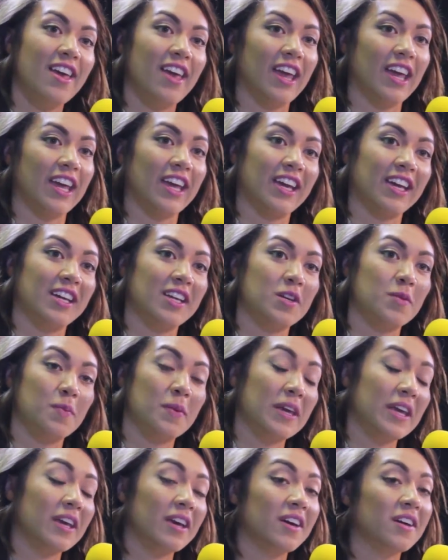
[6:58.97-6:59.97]
and
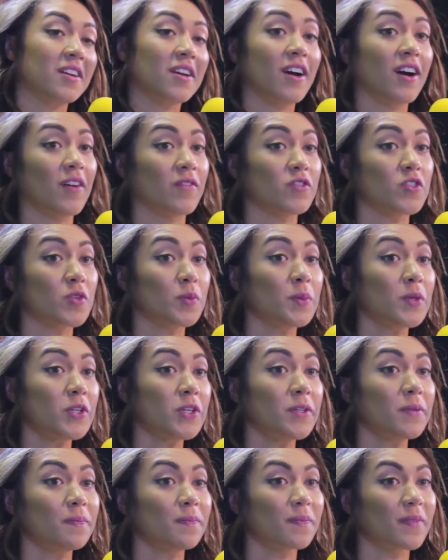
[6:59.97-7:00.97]
being
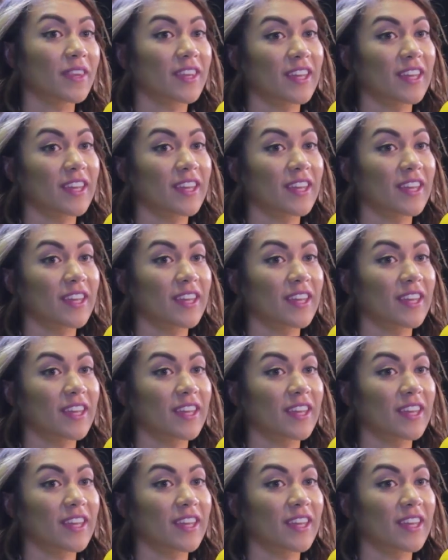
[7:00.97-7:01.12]
uncomfortable